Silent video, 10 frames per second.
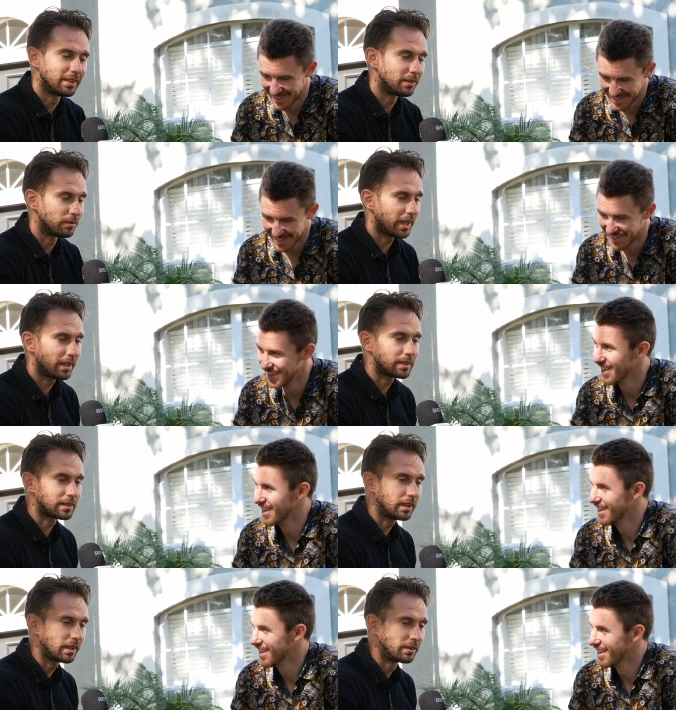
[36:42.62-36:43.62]
Speaker 1: and you take a
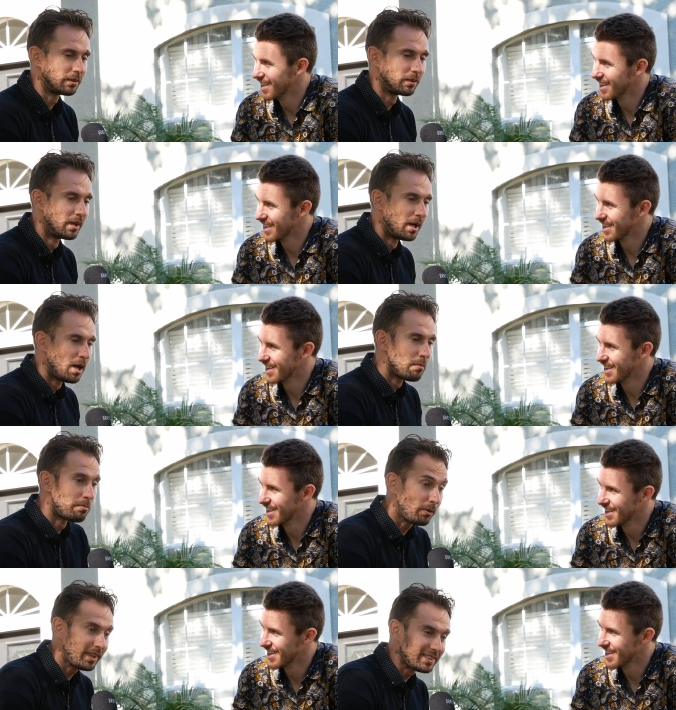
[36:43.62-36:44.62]
stick and you
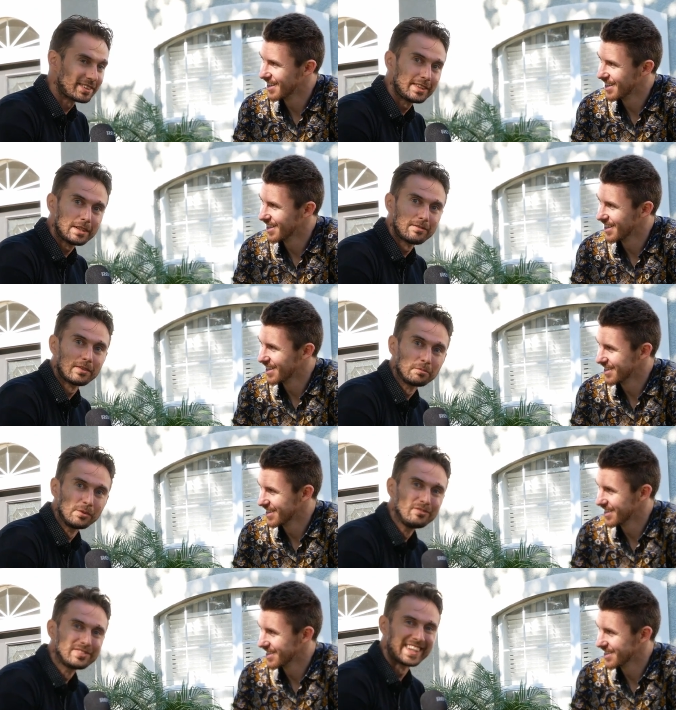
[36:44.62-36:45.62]
poke it, see if it
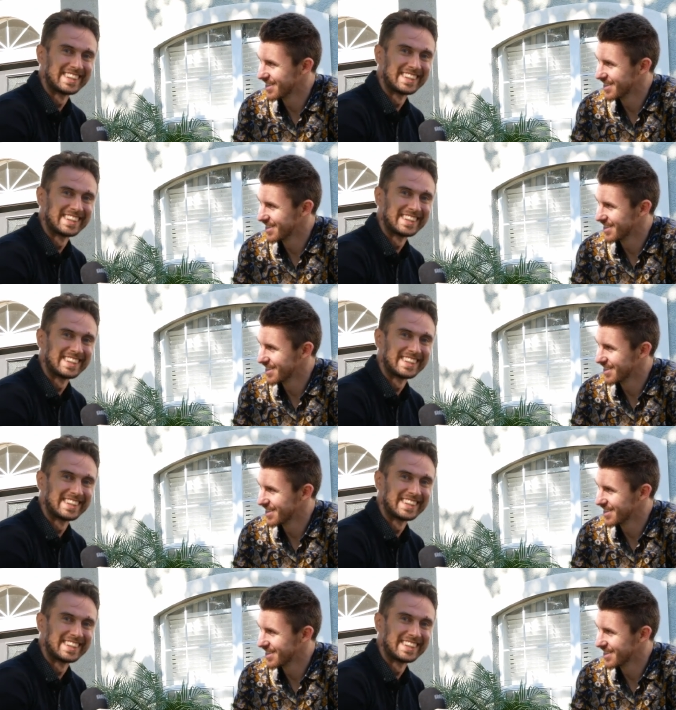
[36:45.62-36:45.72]
moves.